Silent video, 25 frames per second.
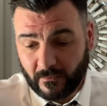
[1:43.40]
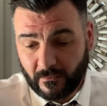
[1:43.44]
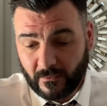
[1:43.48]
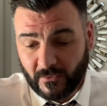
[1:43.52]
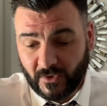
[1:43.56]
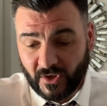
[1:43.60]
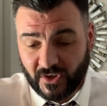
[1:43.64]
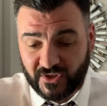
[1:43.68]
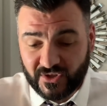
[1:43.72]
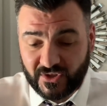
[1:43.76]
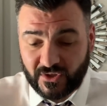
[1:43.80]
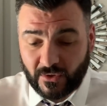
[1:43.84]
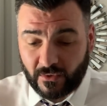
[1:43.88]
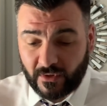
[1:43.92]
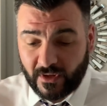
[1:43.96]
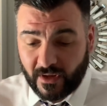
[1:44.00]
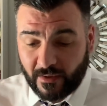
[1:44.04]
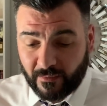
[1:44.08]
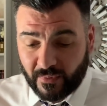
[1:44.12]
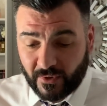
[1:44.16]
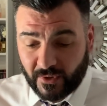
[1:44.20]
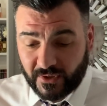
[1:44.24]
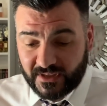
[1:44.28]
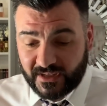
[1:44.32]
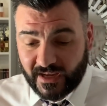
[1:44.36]
So
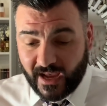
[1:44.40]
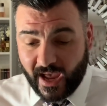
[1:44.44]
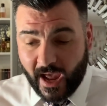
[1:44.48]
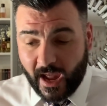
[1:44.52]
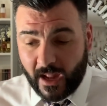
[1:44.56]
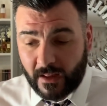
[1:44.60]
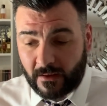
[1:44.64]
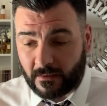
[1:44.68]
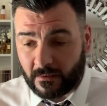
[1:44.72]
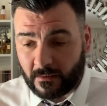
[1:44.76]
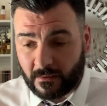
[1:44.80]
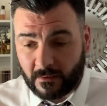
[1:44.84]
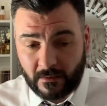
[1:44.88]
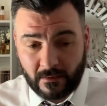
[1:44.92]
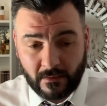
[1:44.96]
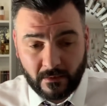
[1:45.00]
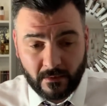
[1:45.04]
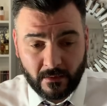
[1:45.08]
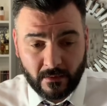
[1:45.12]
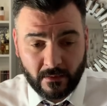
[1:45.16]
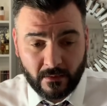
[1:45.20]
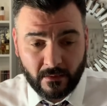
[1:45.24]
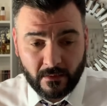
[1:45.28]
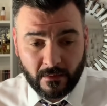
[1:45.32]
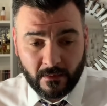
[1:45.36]
number 10
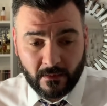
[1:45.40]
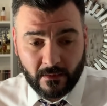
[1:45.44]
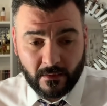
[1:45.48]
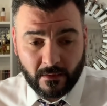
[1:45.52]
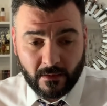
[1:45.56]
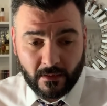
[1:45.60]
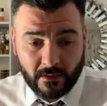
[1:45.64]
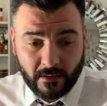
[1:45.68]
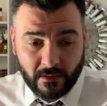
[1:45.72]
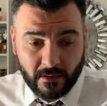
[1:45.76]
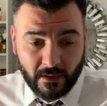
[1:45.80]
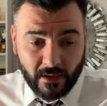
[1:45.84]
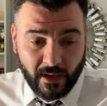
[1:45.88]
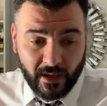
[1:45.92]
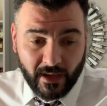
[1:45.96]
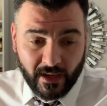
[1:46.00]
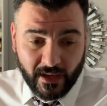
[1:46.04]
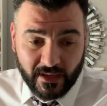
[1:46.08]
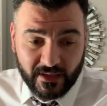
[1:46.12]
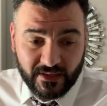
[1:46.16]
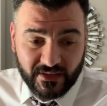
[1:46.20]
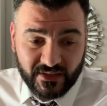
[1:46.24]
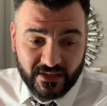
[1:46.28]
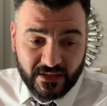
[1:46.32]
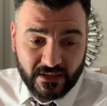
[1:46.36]

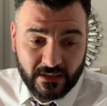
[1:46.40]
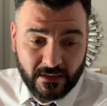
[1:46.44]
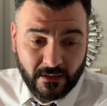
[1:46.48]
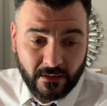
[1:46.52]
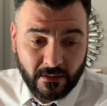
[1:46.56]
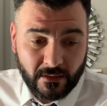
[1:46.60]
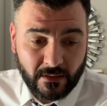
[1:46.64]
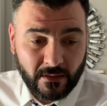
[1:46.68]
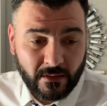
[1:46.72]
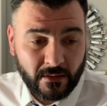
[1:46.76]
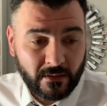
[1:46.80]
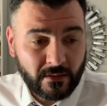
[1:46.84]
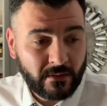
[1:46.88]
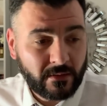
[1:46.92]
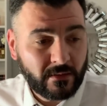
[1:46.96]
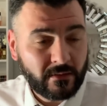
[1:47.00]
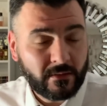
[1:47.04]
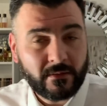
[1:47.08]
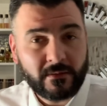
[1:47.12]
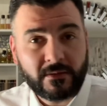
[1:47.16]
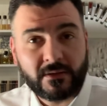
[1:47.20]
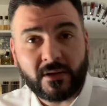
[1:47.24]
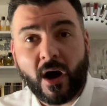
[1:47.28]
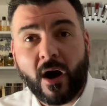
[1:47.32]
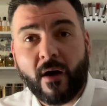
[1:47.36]
is
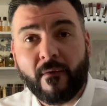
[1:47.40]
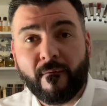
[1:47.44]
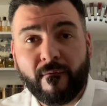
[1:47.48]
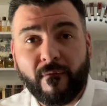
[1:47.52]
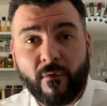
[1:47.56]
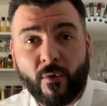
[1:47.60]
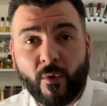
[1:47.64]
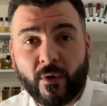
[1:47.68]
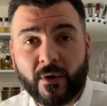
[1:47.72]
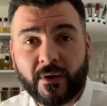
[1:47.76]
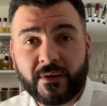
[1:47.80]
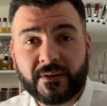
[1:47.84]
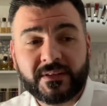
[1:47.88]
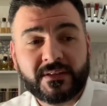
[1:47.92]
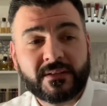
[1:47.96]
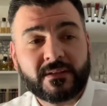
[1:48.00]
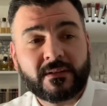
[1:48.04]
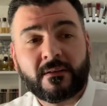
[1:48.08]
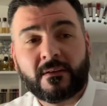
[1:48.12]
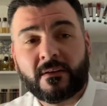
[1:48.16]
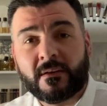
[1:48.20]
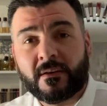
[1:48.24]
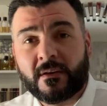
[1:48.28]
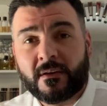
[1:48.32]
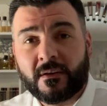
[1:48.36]
Tom Ford's
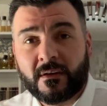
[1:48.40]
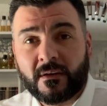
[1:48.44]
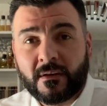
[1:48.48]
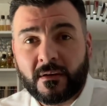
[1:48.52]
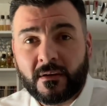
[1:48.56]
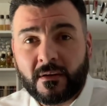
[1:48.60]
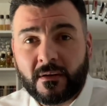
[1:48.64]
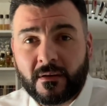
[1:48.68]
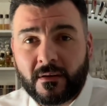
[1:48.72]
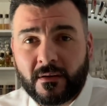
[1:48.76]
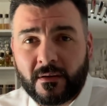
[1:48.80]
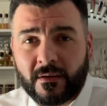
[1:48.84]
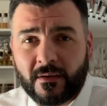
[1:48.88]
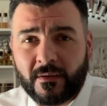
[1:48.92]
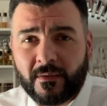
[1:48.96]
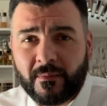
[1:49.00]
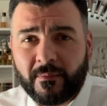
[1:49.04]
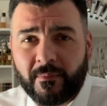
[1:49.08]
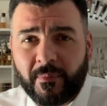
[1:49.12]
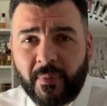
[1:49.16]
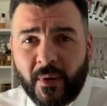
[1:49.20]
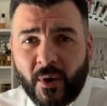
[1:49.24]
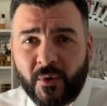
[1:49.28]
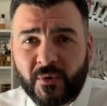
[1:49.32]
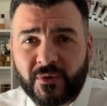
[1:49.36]

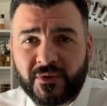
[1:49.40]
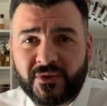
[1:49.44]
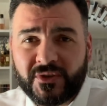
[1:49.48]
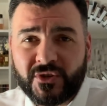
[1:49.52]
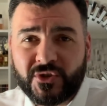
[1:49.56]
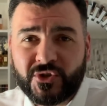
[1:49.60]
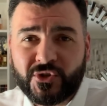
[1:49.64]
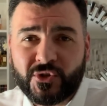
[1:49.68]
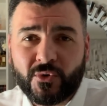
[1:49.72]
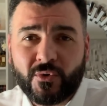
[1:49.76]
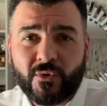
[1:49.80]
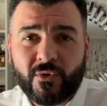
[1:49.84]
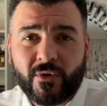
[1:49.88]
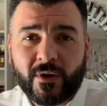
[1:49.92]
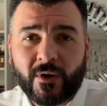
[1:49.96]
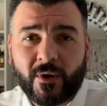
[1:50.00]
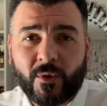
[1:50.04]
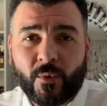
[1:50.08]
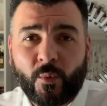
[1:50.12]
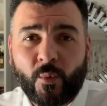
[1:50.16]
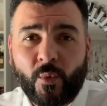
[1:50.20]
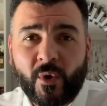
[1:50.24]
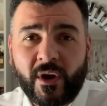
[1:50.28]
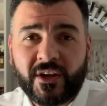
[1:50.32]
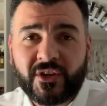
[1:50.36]
Beau de Jour,
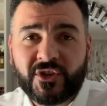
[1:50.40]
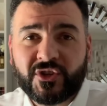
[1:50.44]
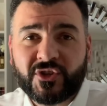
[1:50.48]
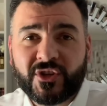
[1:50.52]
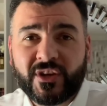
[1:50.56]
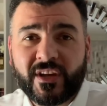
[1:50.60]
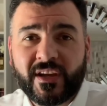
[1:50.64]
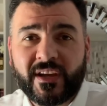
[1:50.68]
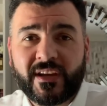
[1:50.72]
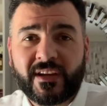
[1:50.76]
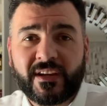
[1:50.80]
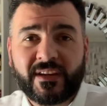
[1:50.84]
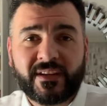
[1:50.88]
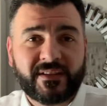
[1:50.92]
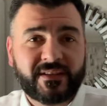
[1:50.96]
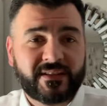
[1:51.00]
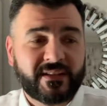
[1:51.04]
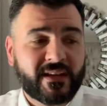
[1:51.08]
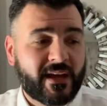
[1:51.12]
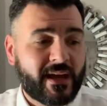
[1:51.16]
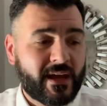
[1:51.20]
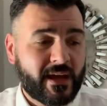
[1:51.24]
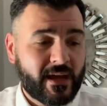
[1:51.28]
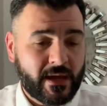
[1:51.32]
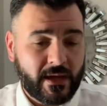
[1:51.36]
which is
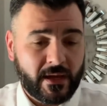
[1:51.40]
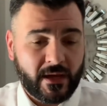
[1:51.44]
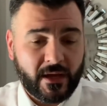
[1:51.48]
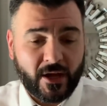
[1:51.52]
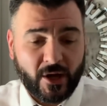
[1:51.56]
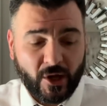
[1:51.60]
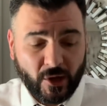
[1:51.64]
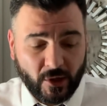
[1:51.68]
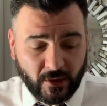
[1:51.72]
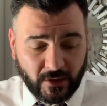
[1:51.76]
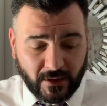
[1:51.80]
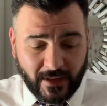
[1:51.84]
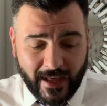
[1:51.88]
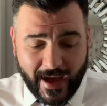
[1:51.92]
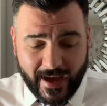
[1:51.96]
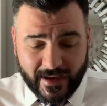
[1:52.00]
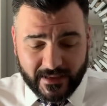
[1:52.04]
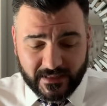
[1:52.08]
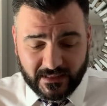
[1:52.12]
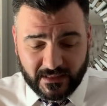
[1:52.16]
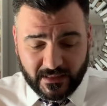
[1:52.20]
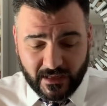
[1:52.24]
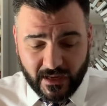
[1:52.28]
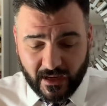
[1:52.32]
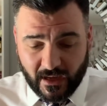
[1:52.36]
a
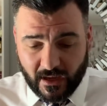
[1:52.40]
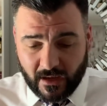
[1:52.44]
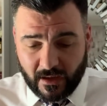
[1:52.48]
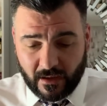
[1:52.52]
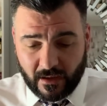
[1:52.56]
classic